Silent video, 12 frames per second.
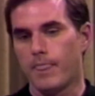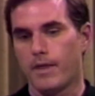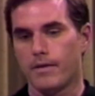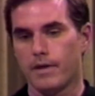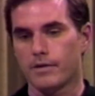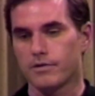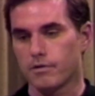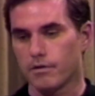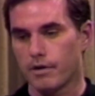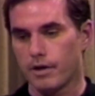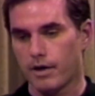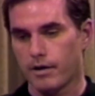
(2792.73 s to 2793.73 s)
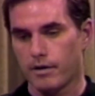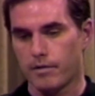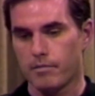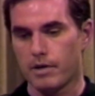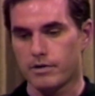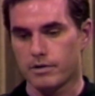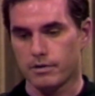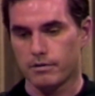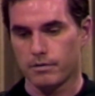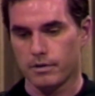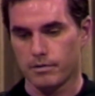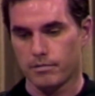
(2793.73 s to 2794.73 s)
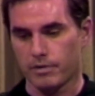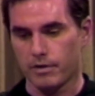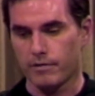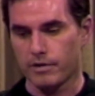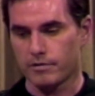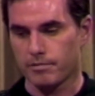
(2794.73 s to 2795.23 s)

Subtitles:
that story I mentioned in the previous